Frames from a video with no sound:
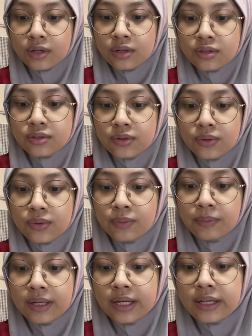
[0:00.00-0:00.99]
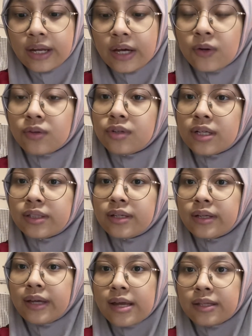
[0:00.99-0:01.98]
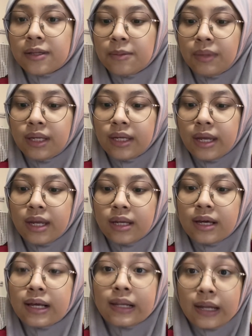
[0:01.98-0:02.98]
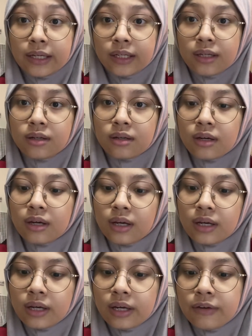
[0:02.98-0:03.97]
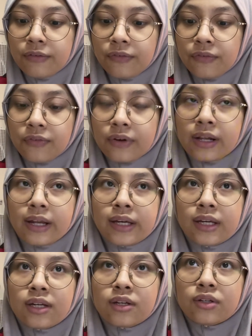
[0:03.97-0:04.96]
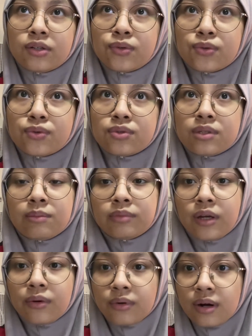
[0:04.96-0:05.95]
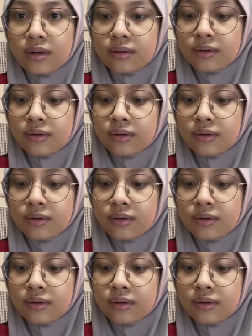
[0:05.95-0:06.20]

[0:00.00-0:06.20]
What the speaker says: So meaning that contractor can terminate client if client do something wrong